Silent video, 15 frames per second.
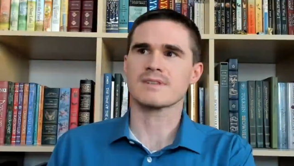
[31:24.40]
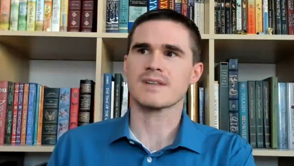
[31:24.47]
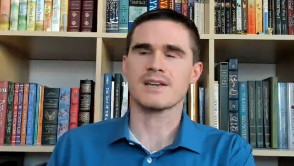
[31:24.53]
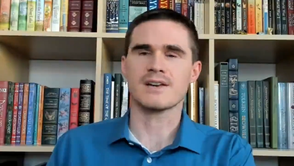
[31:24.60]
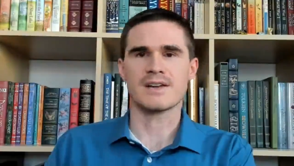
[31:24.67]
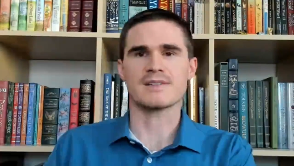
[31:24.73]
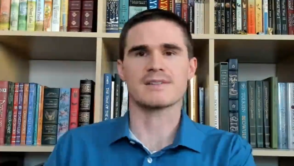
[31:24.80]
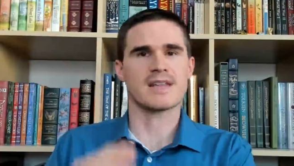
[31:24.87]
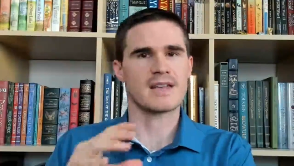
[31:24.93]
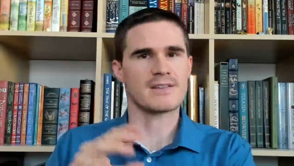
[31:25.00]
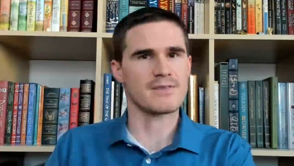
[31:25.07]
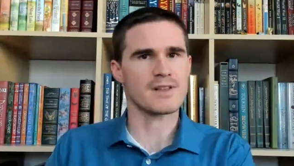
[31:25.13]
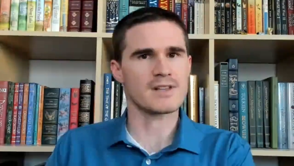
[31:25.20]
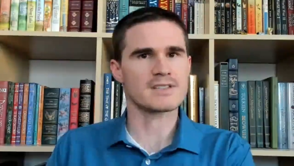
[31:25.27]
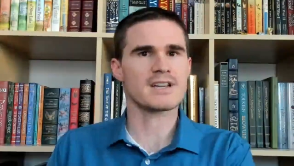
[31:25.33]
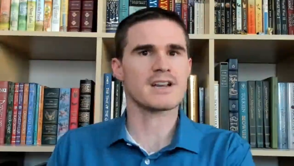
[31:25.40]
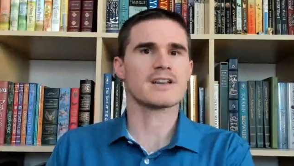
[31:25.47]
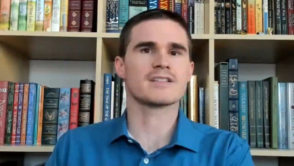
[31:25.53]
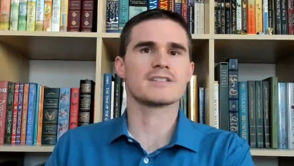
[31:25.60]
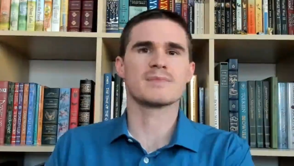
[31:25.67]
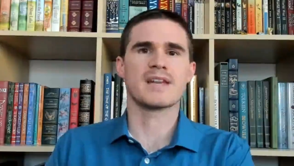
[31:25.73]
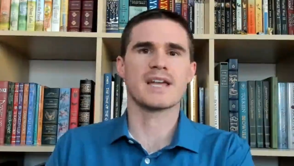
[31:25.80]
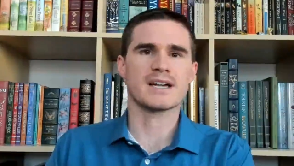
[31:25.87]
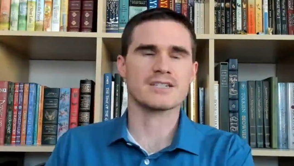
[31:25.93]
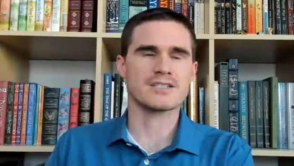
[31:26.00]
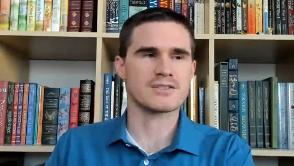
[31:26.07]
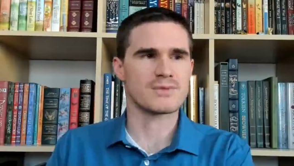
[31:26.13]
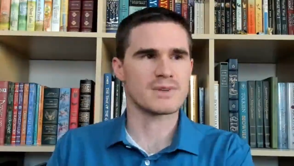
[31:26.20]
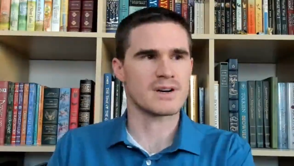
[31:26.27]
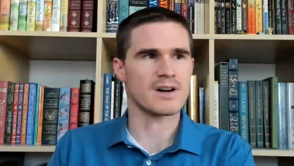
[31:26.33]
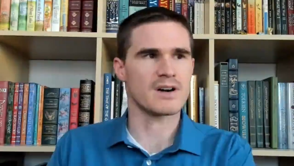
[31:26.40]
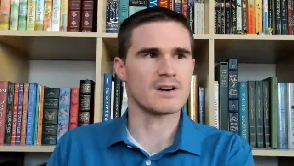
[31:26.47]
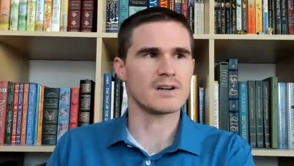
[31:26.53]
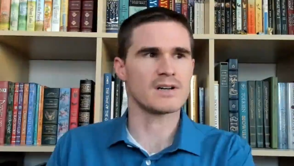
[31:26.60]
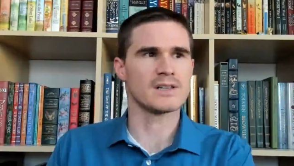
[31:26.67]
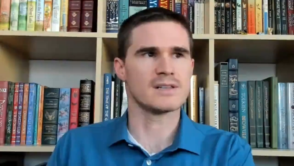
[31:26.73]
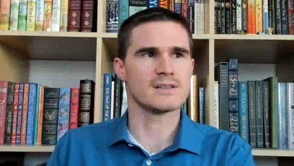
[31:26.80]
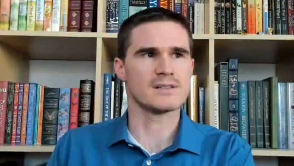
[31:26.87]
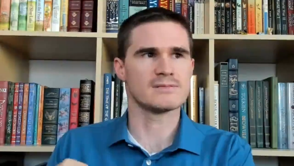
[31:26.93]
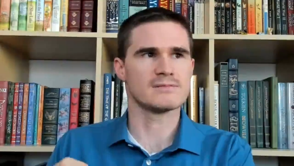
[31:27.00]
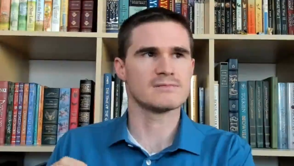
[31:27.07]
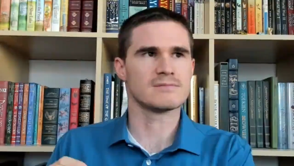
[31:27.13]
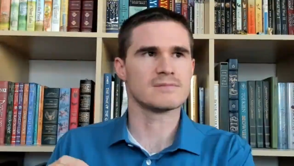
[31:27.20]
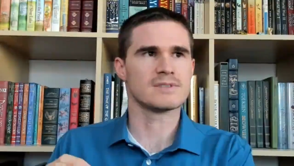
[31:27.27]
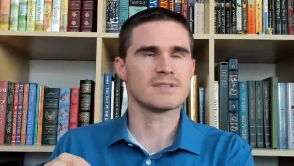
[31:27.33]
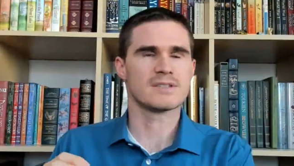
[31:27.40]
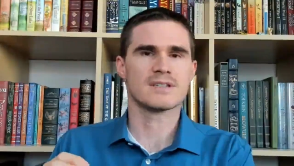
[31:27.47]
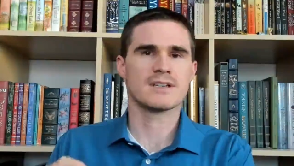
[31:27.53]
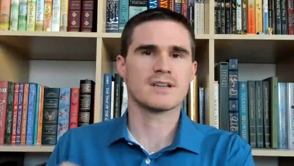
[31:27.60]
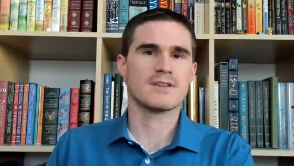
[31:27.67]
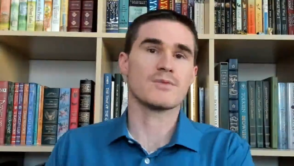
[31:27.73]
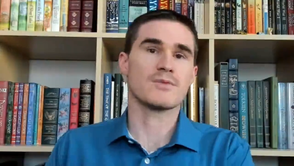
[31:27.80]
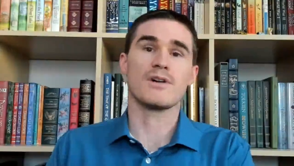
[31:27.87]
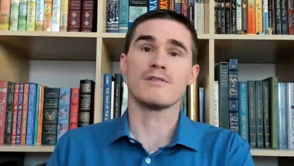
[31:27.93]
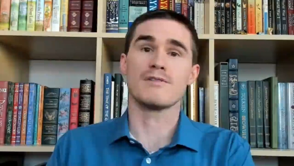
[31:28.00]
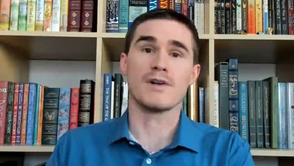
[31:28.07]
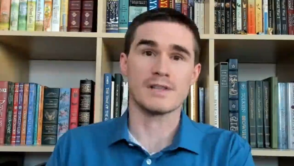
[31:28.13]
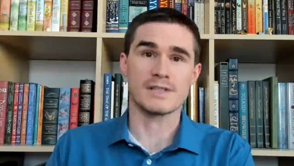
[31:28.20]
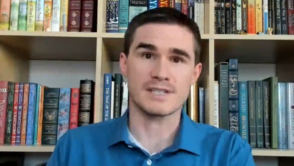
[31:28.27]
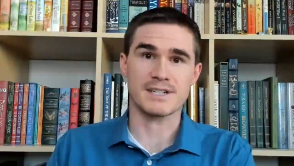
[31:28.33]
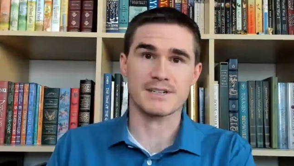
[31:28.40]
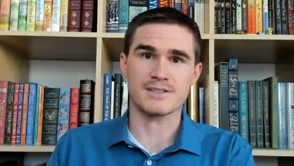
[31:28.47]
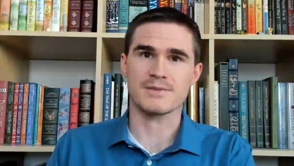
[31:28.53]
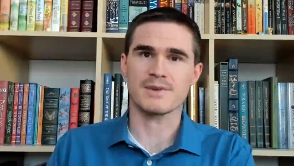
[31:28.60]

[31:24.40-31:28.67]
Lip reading: at Voluntarism in Action, we're all volunteers.